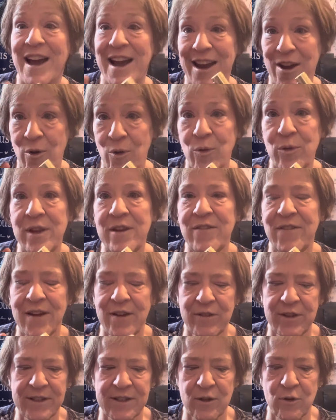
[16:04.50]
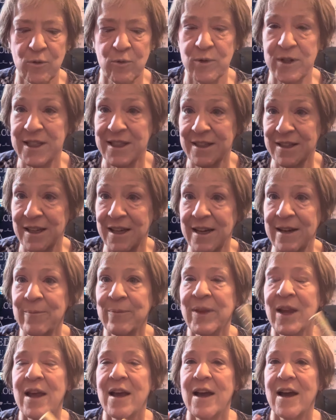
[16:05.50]
I only found this out recently.
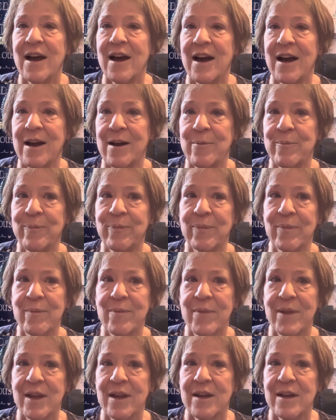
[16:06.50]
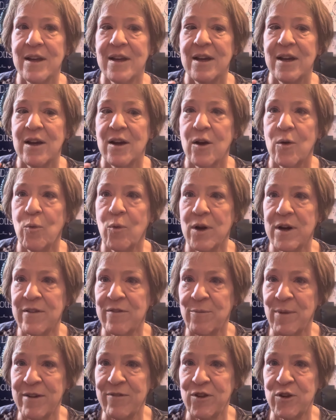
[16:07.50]
One of
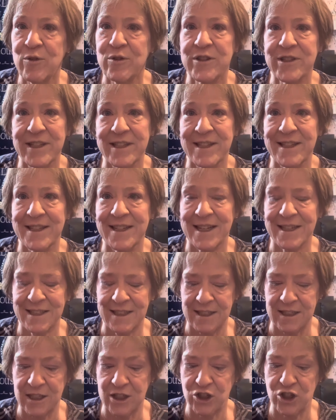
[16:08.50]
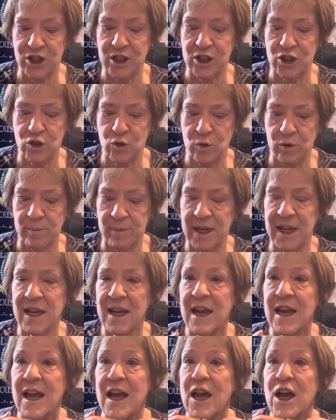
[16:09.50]
my viewers is an esthetician and told me
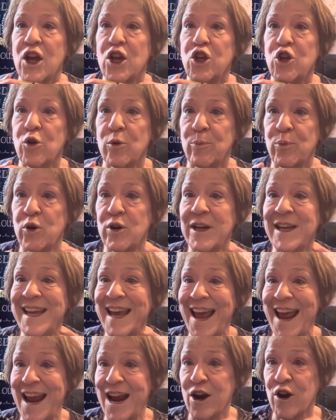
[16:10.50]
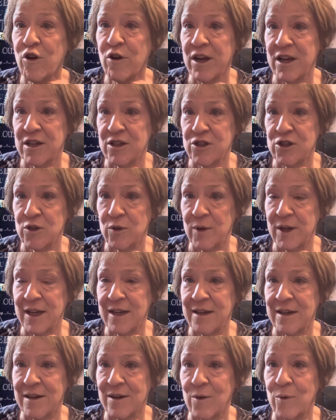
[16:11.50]
you're putting air into
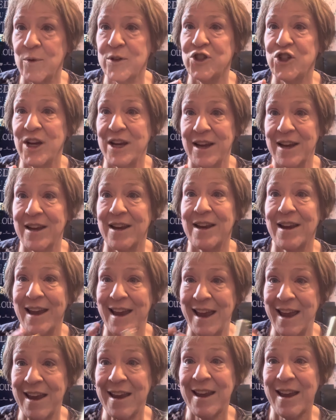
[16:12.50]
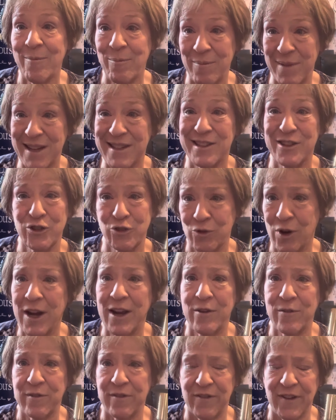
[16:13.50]
it, which A, makes it dry
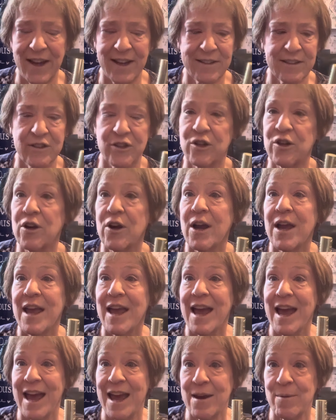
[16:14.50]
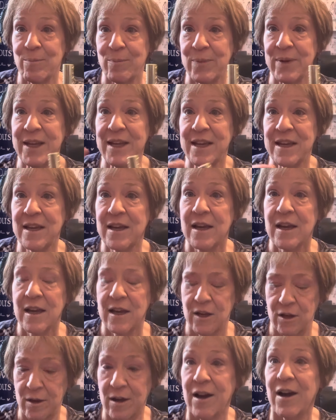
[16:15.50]
out faster, and B,
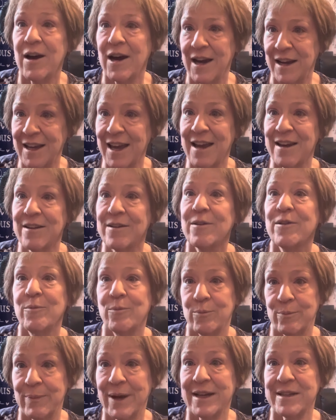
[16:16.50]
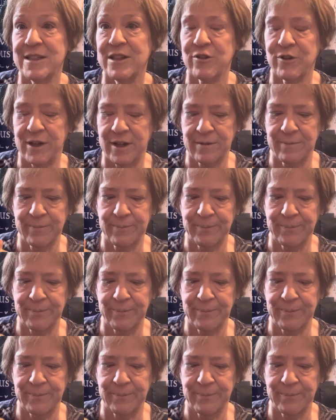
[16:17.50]
again, bacteria.